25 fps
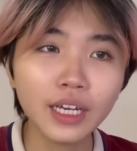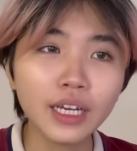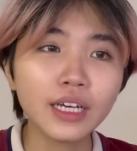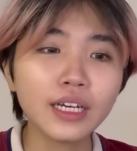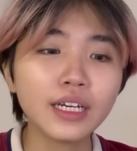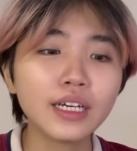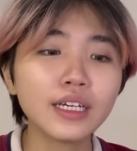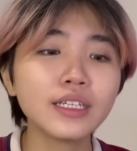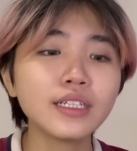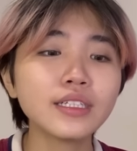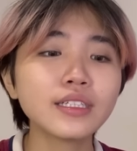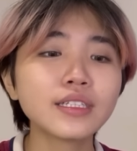
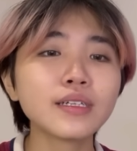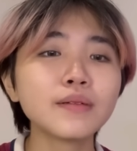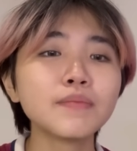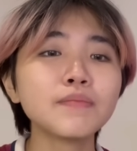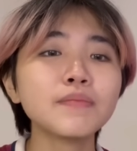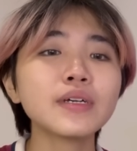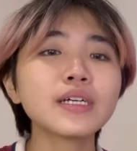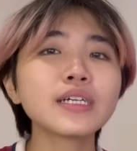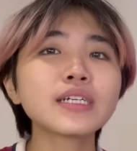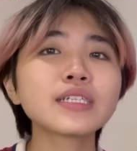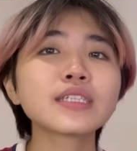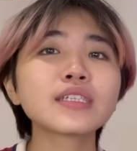It is a
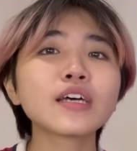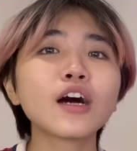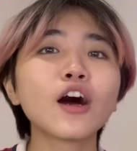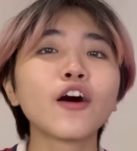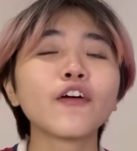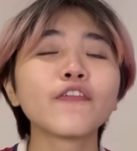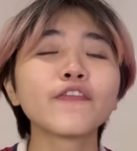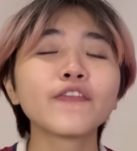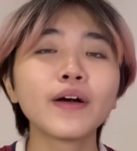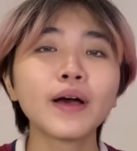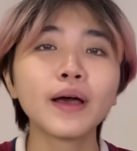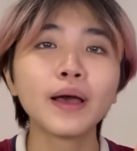mix
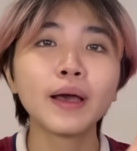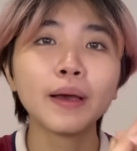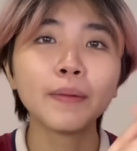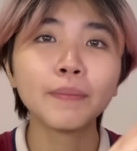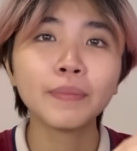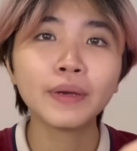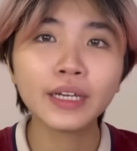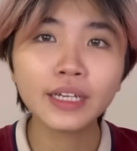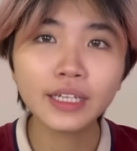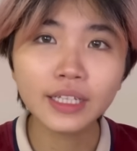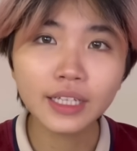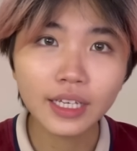of
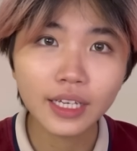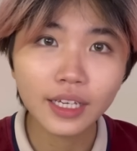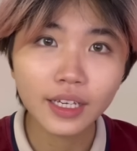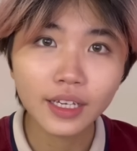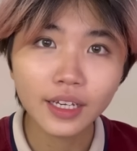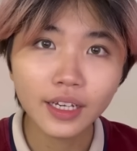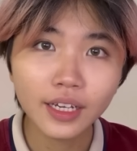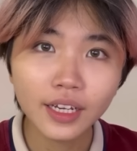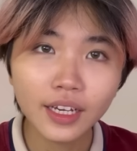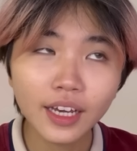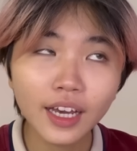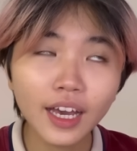pity
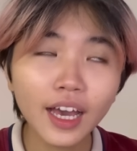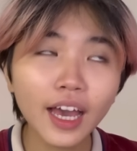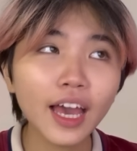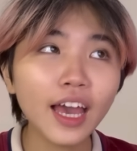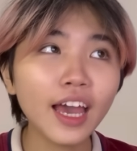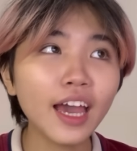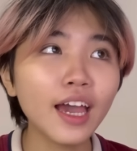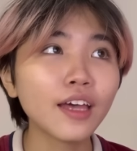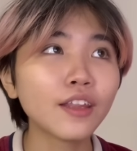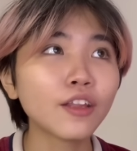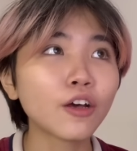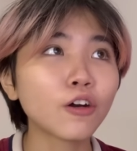
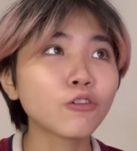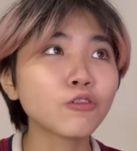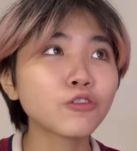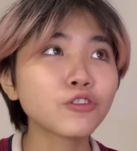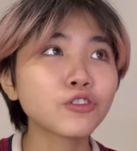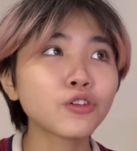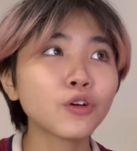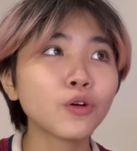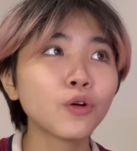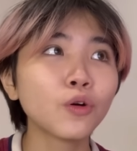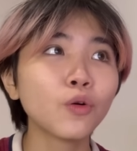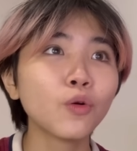and
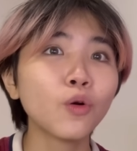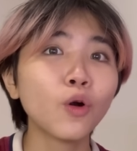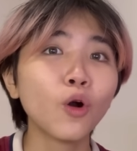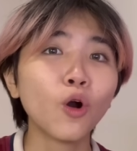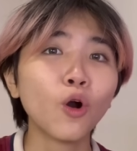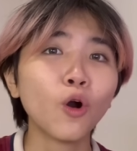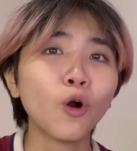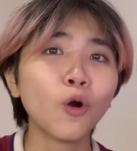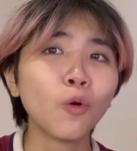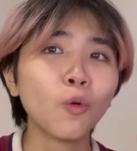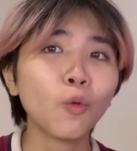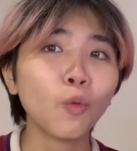also,
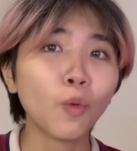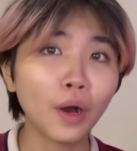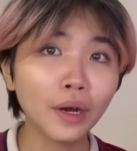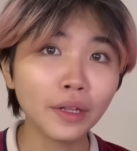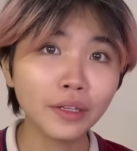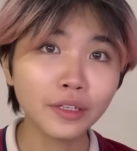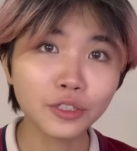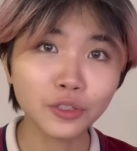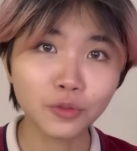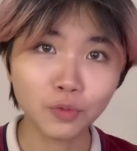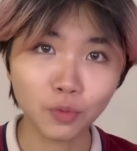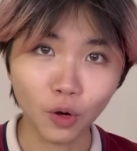what
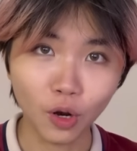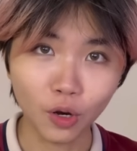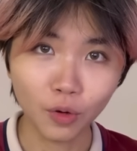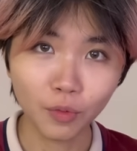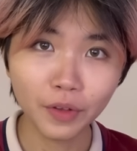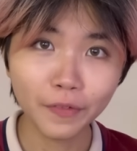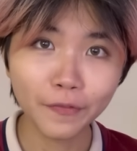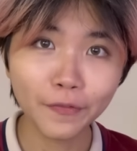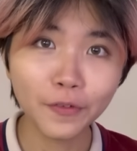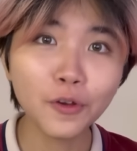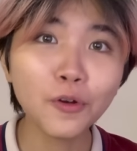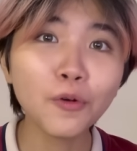is wrong
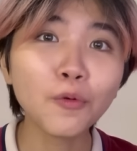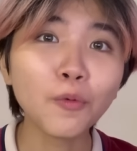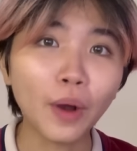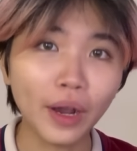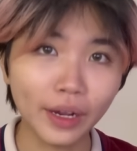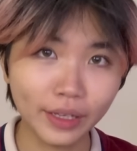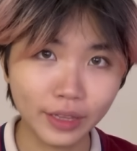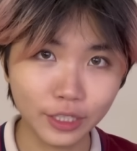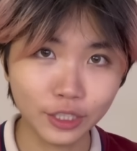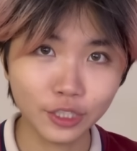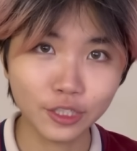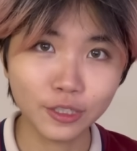with you? Why
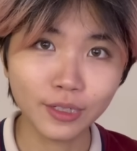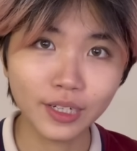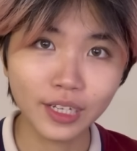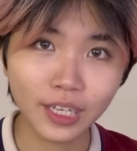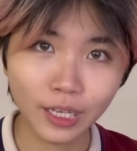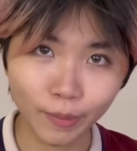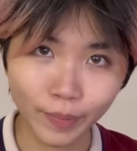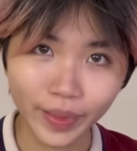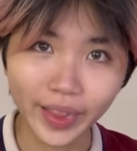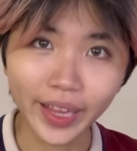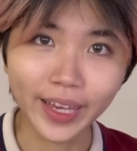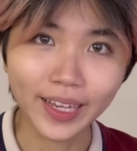did you
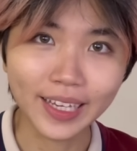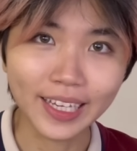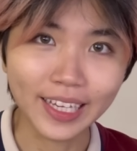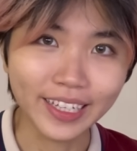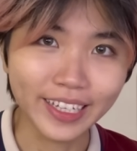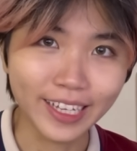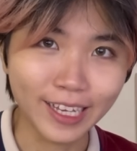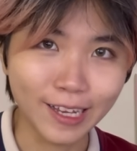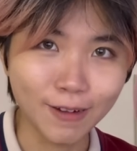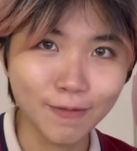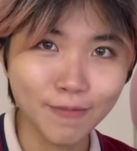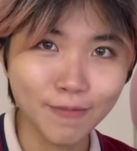keep liking him?